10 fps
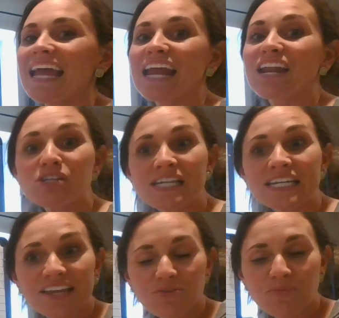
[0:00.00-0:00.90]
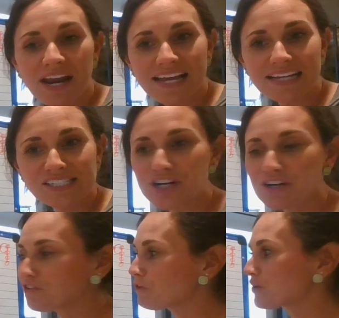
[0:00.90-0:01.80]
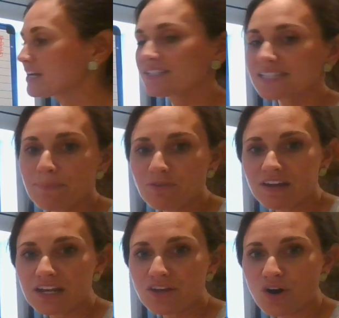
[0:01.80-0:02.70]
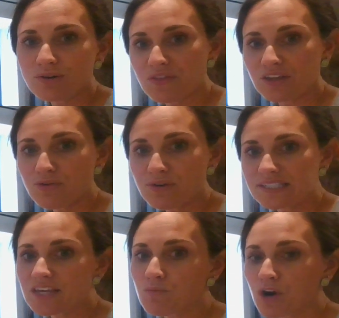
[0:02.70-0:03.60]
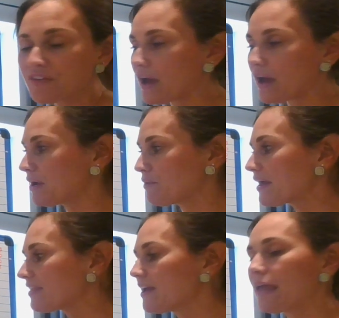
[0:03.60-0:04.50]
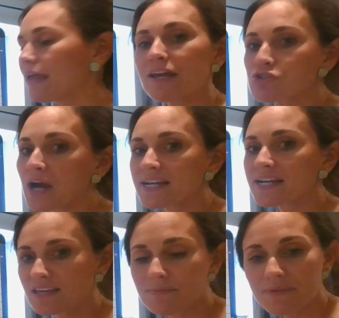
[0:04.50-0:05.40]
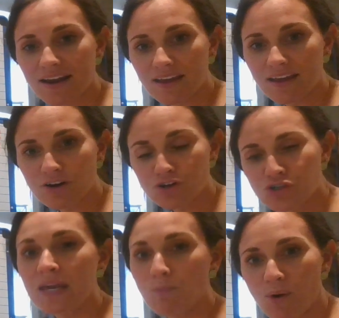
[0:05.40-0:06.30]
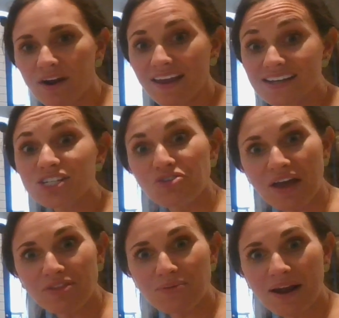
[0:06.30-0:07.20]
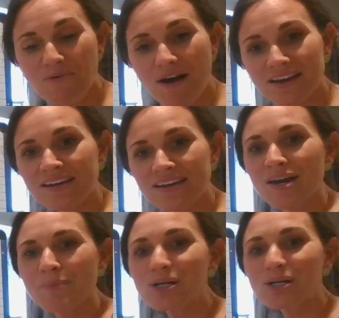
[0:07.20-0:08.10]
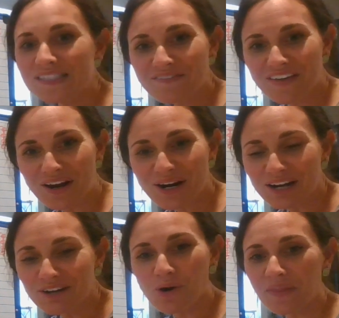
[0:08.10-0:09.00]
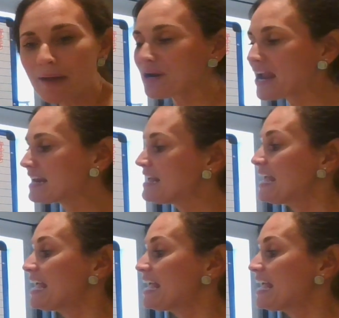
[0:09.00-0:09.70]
And if you didn't get the right answer, feel free to stop the video so that you can see the work that went with it and then try to keep getting or keep working until you get the right one. Persevere and grow that brain.